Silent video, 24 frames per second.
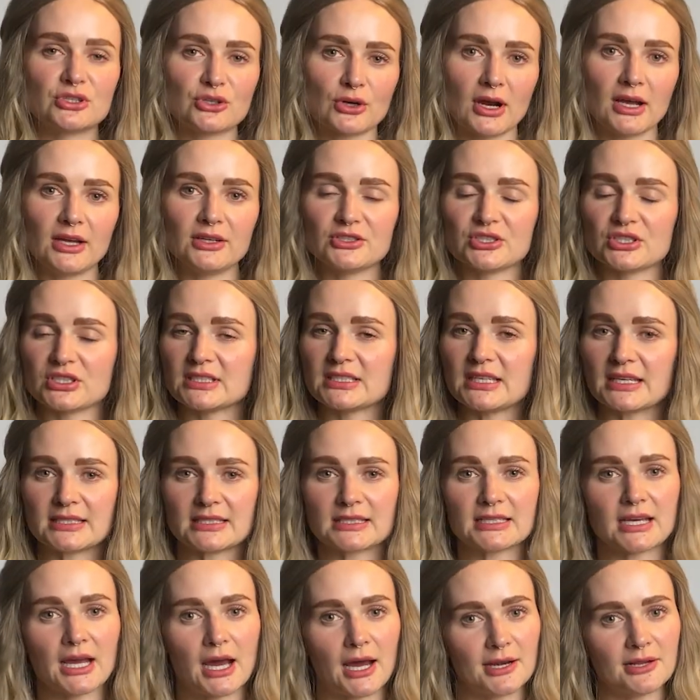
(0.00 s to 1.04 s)
trial just
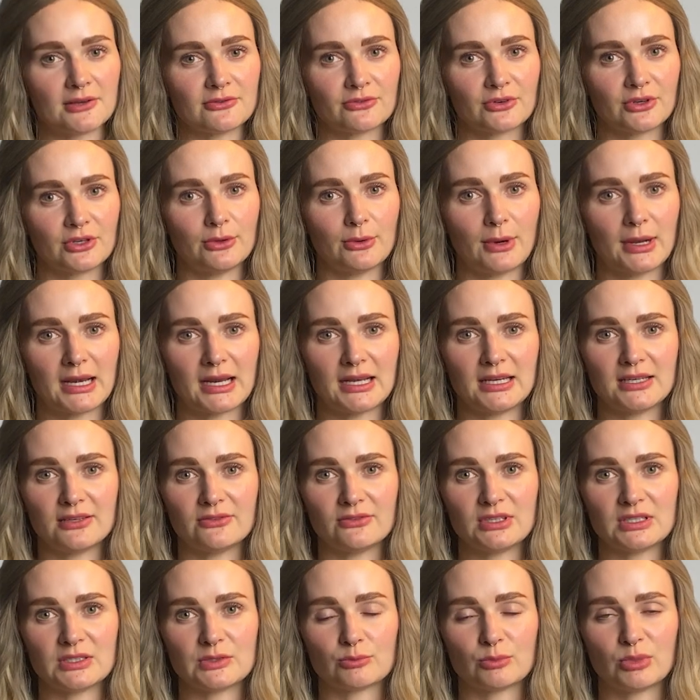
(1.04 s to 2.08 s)
doesn't cut it for you on any of
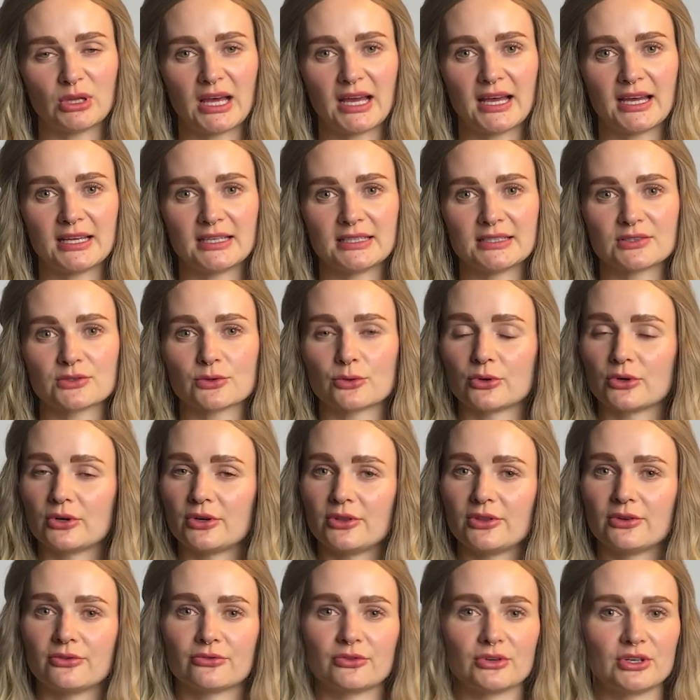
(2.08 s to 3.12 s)
these plans, or
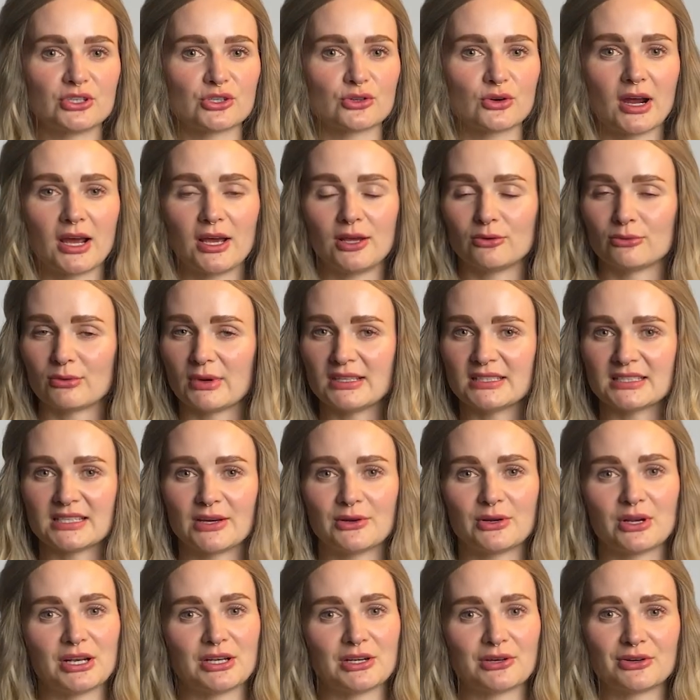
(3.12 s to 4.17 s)
the free trial runs
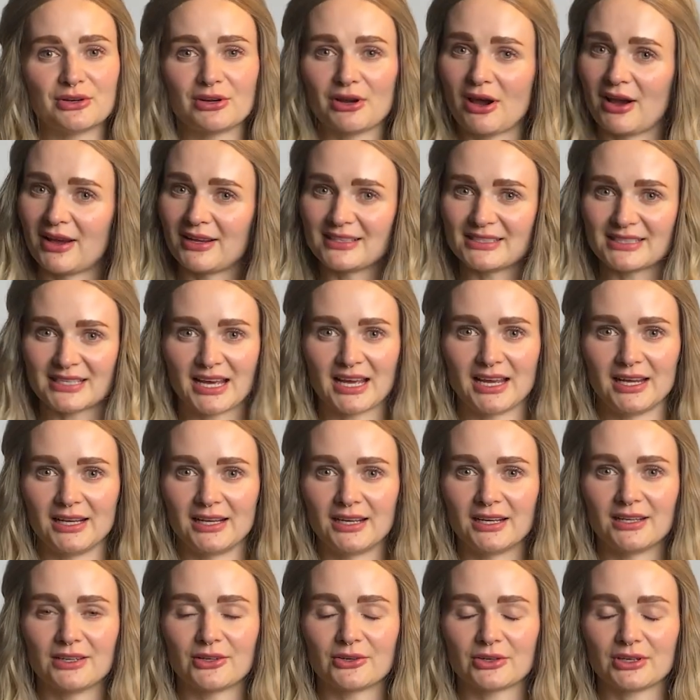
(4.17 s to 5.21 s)
out and you're not
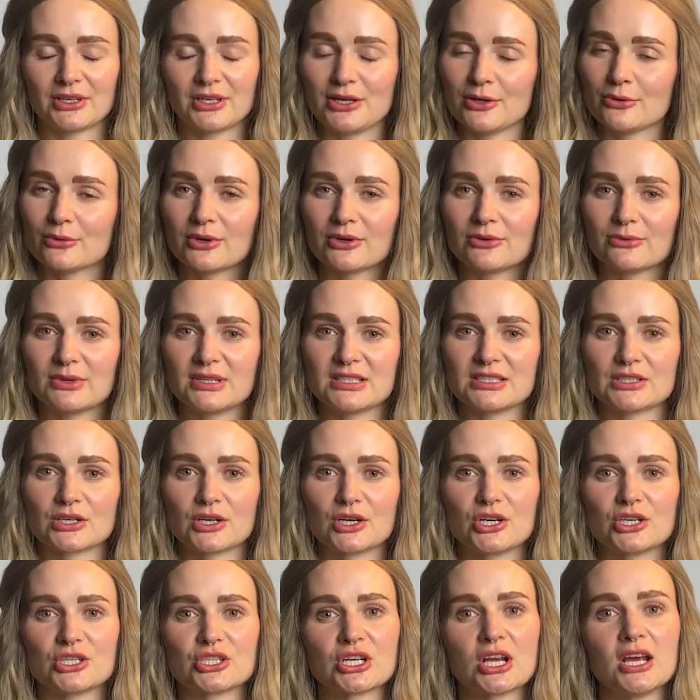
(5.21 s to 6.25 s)
done your keyword
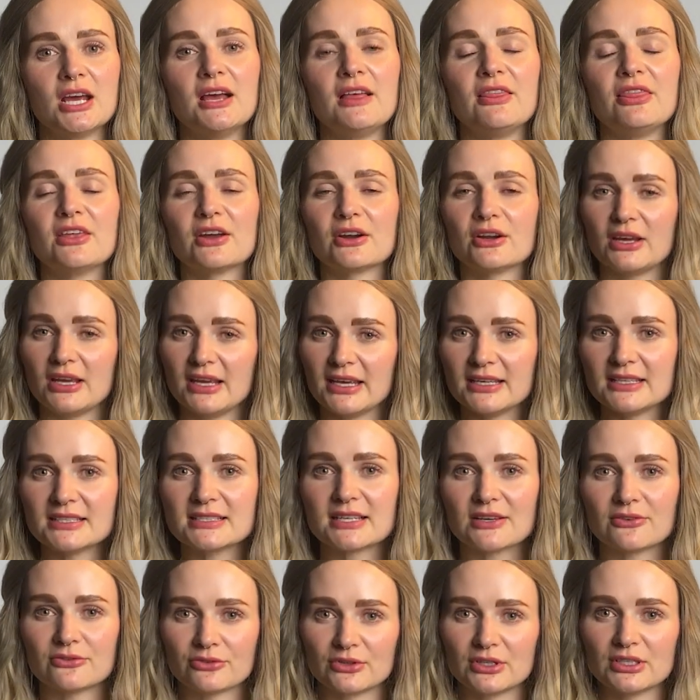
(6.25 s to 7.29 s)
research, there is
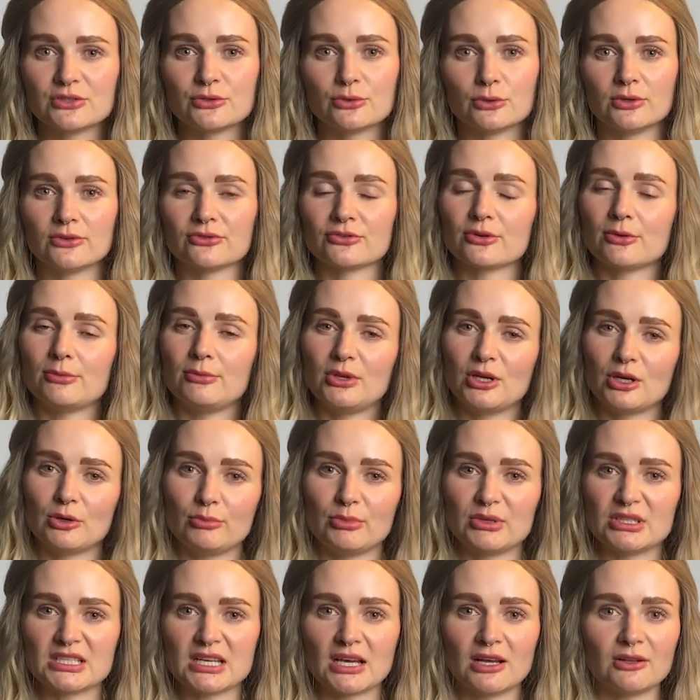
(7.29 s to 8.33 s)
a free tool from Neil
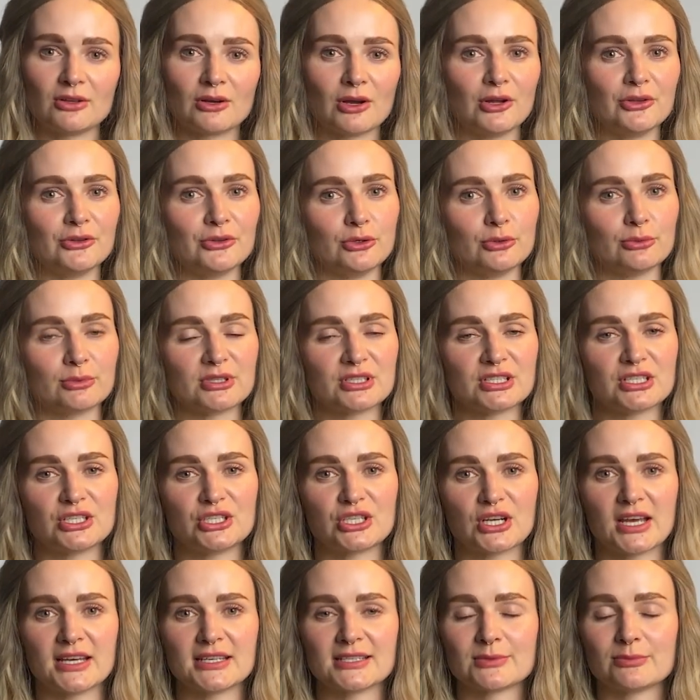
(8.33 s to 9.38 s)
Patel called
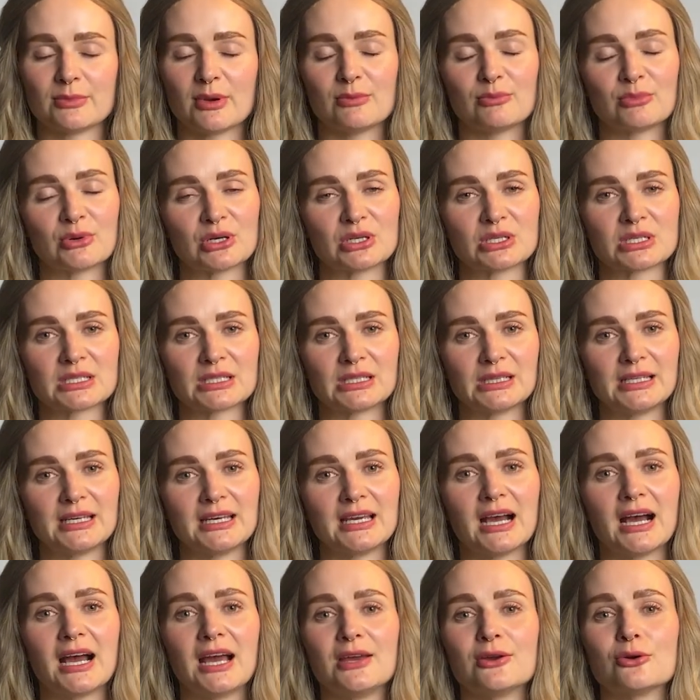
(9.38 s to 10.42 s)
Ubersuggest, but personally,
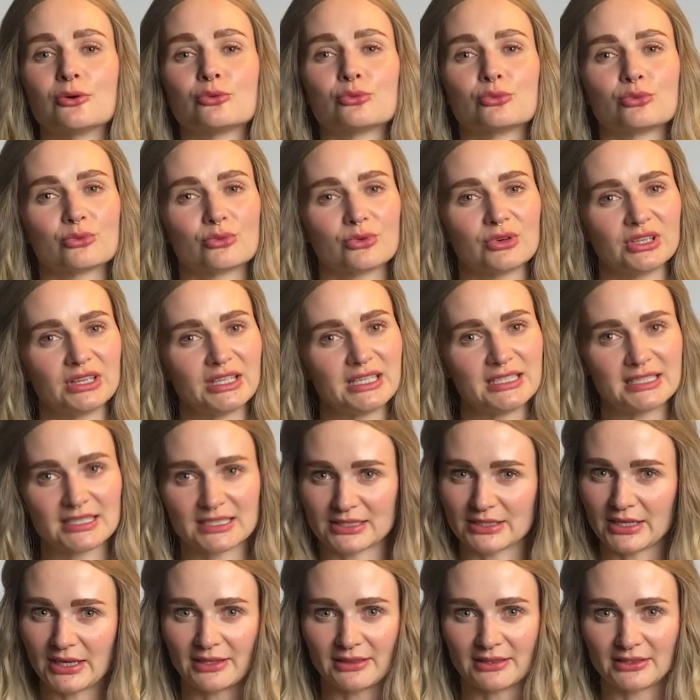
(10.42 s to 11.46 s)
I really
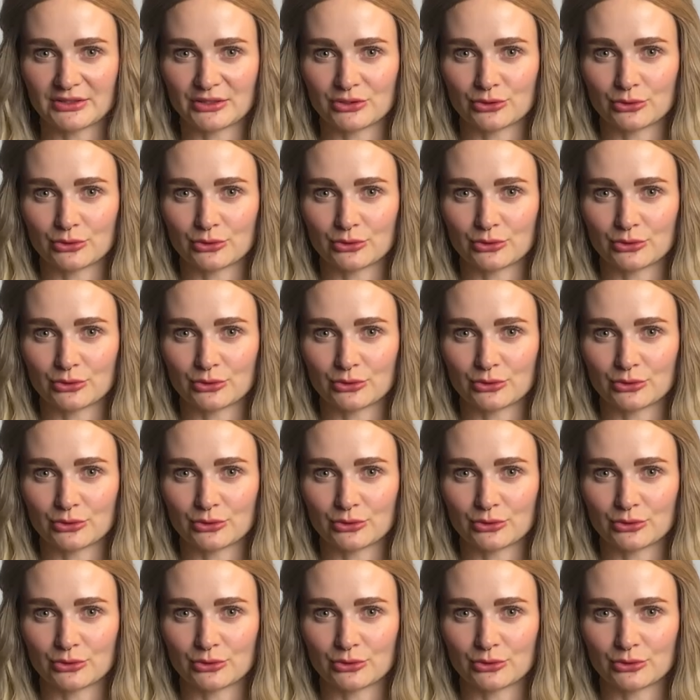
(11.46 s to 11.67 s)
dislike this